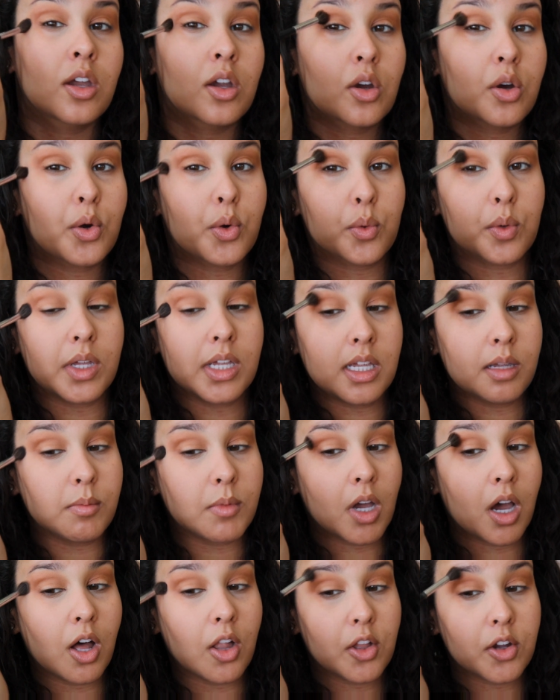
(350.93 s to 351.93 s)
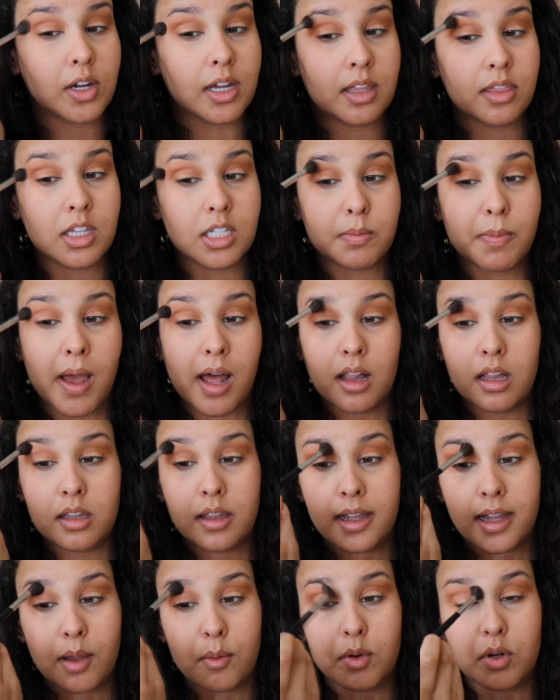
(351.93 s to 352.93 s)
cream color in this
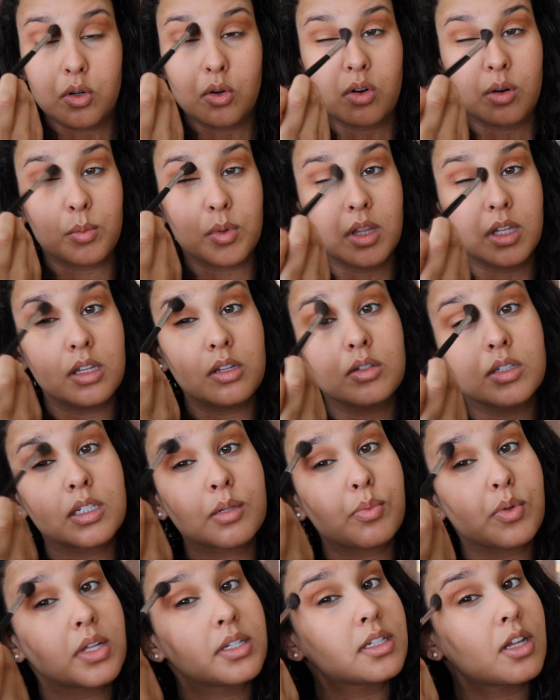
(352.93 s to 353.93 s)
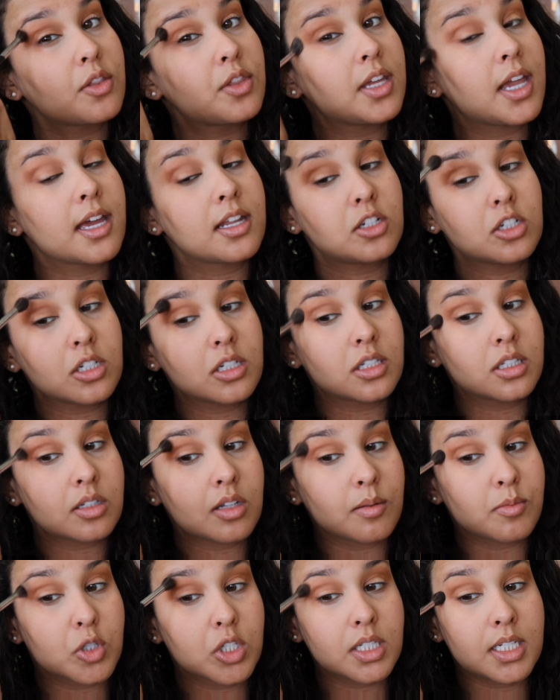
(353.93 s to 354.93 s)
palette like I would normally use to blend out the edges.
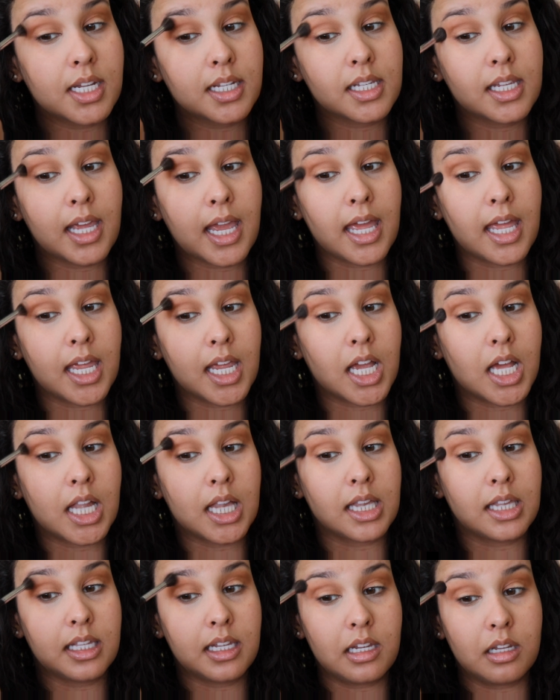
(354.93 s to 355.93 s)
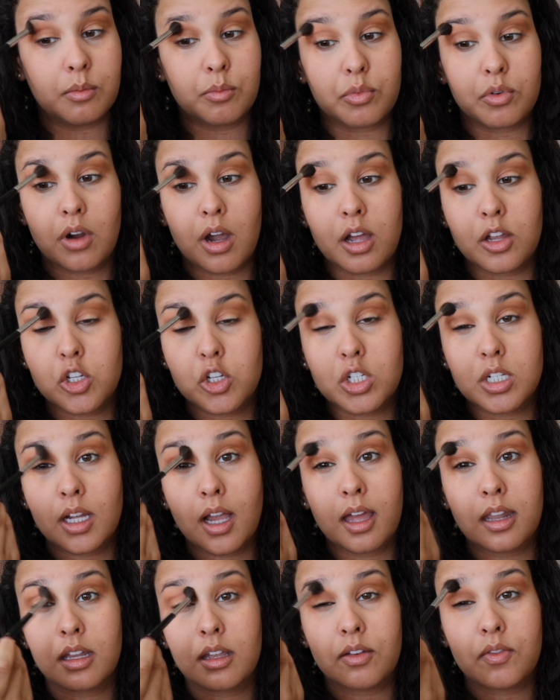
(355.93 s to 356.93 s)
So I'm just taking a clean brush to
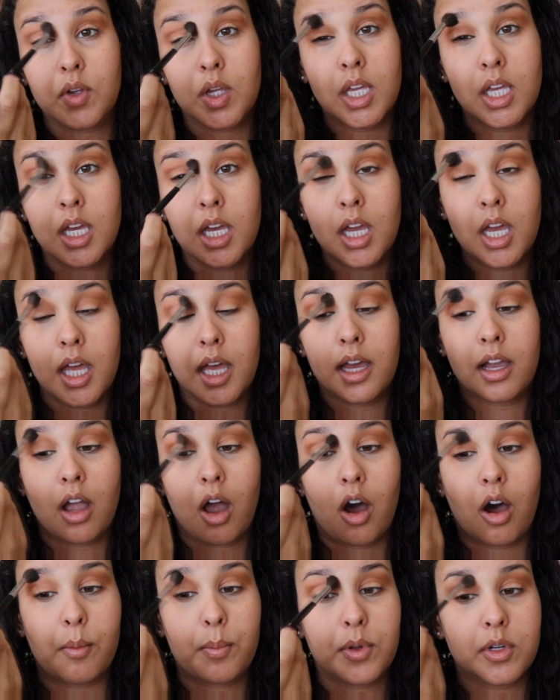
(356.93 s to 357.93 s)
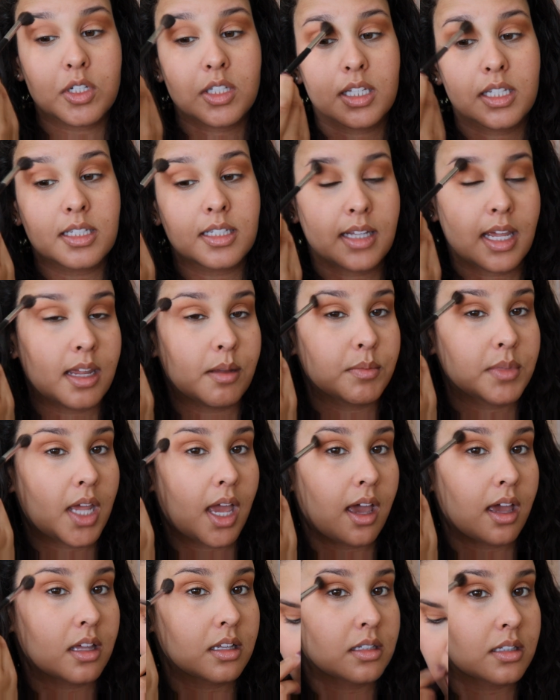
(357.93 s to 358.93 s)
kind of accomplish the same
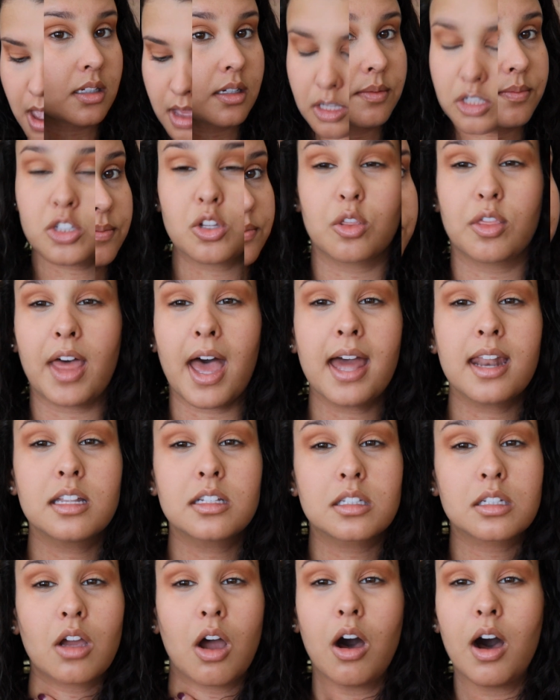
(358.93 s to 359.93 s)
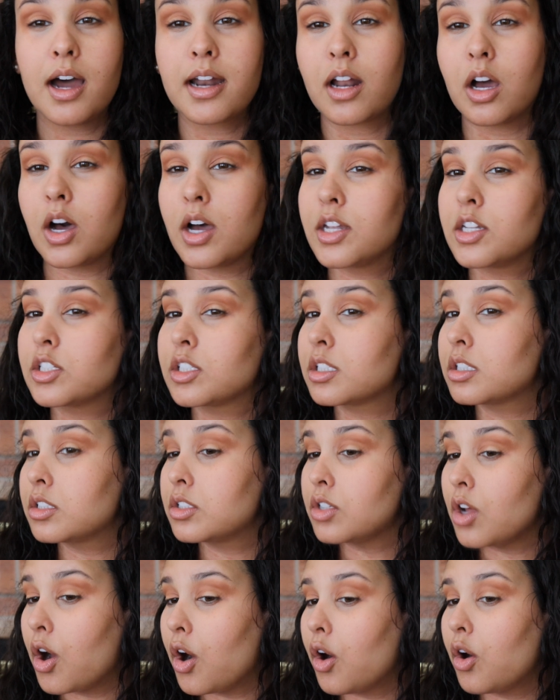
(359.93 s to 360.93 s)
task. So that has gone on
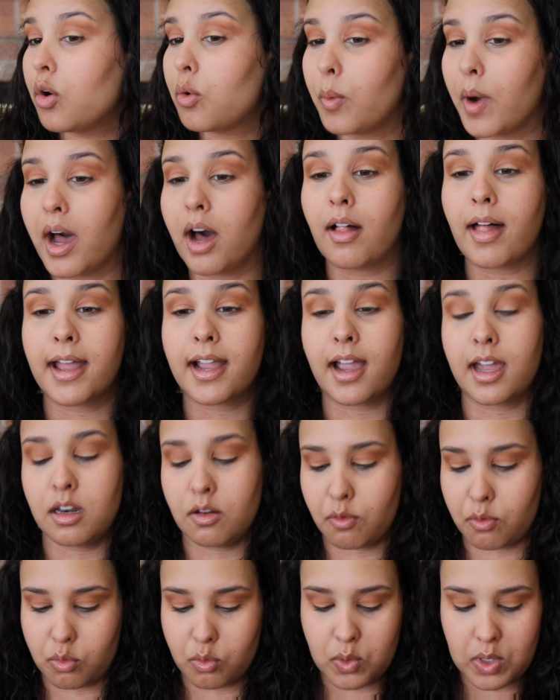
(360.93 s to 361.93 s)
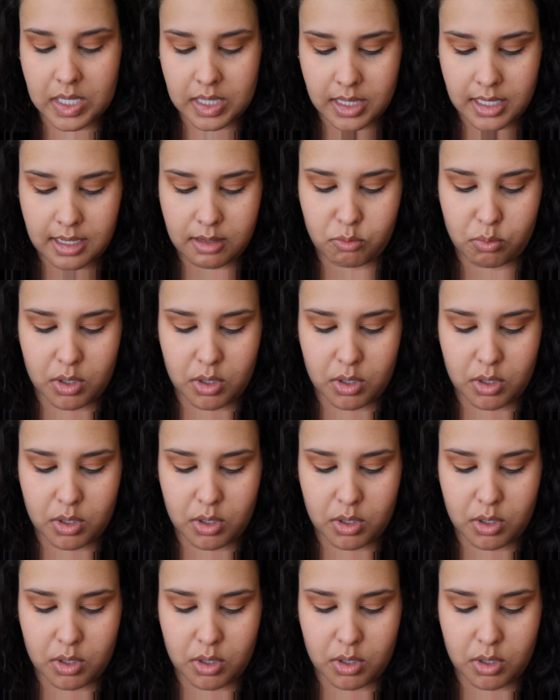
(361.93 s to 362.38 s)
so well. I kind of really,